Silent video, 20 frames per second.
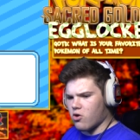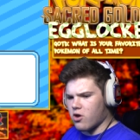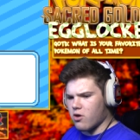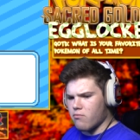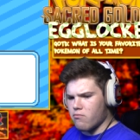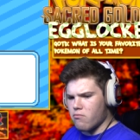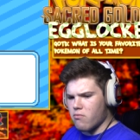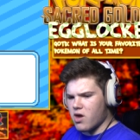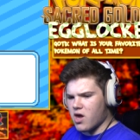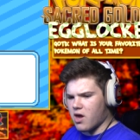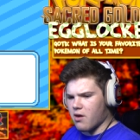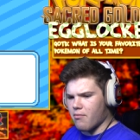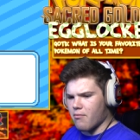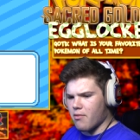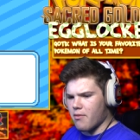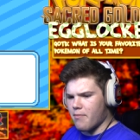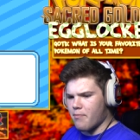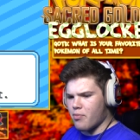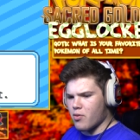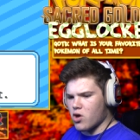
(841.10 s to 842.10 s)
can make up
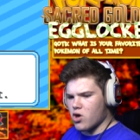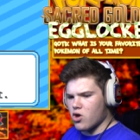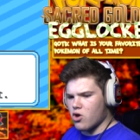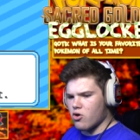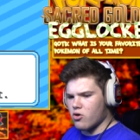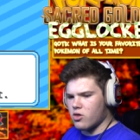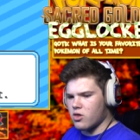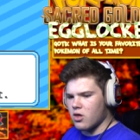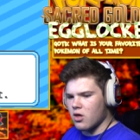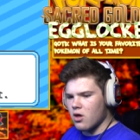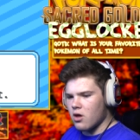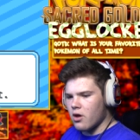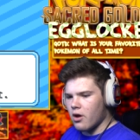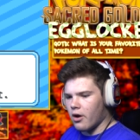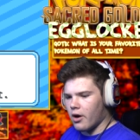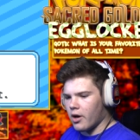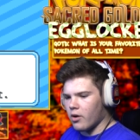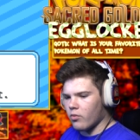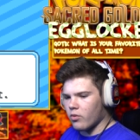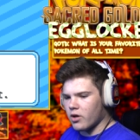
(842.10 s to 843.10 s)
my balls. Alright,